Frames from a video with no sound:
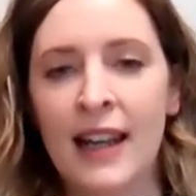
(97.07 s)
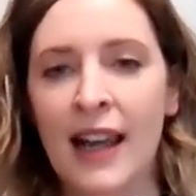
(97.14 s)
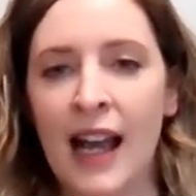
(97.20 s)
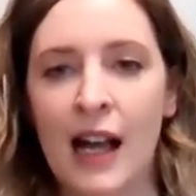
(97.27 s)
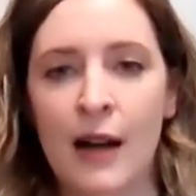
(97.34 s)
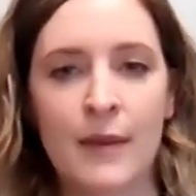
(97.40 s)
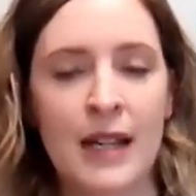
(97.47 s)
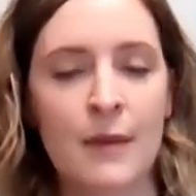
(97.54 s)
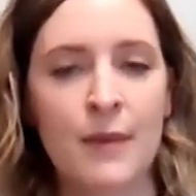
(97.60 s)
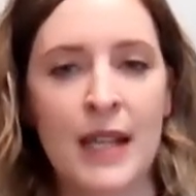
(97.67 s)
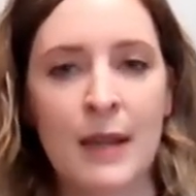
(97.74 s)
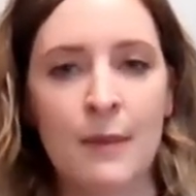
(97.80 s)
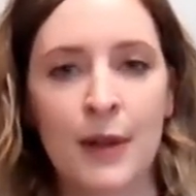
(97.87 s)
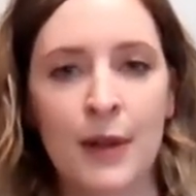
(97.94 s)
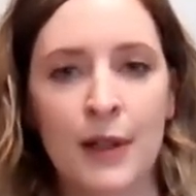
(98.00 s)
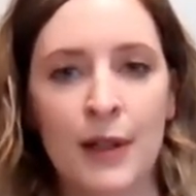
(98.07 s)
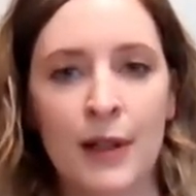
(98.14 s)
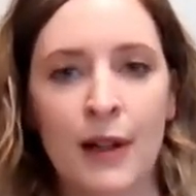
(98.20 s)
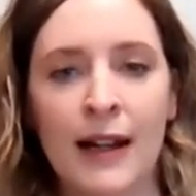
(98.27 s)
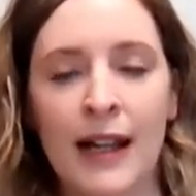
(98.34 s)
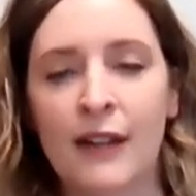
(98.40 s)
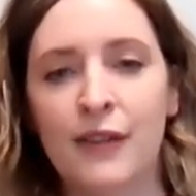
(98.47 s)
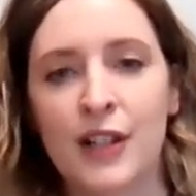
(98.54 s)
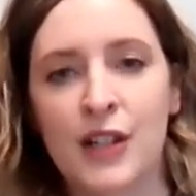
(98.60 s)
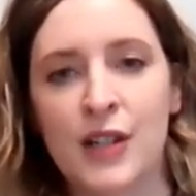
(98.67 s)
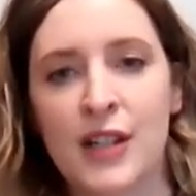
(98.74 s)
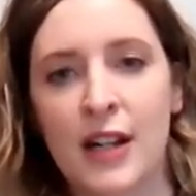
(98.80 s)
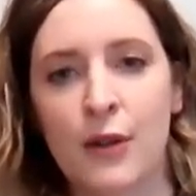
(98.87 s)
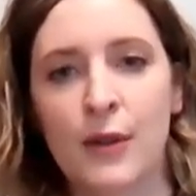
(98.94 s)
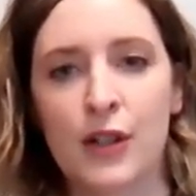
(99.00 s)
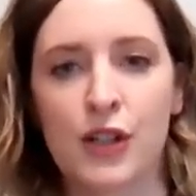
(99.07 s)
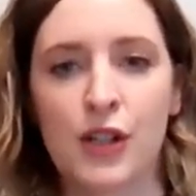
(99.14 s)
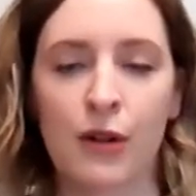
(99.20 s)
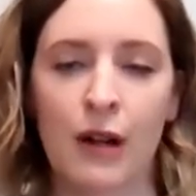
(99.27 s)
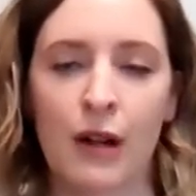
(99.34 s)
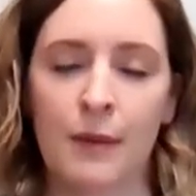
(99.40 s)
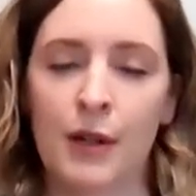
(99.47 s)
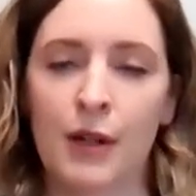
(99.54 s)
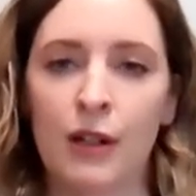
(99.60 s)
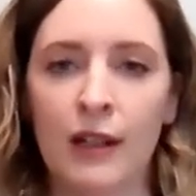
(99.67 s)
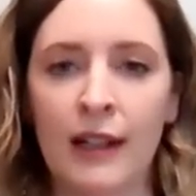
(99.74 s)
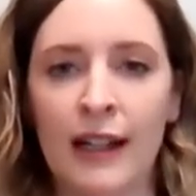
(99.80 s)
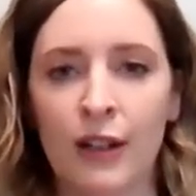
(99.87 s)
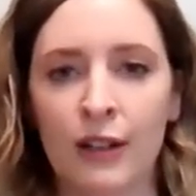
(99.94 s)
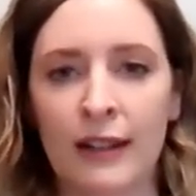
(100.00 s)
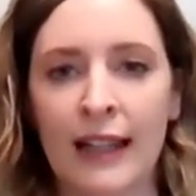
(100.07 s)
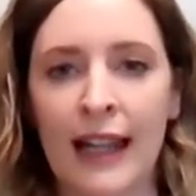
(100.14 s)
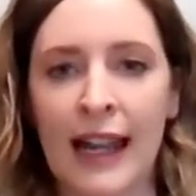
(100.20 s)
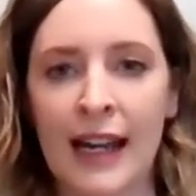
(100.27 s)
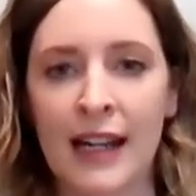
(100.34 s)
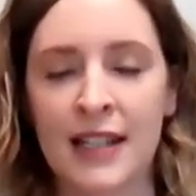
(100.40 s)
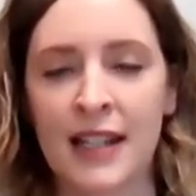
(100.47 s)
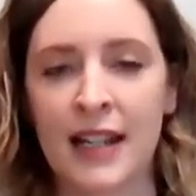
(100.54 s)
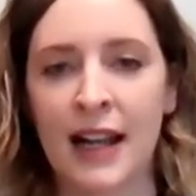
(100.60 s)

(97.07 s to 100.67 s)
how many people on average, would show up early or late,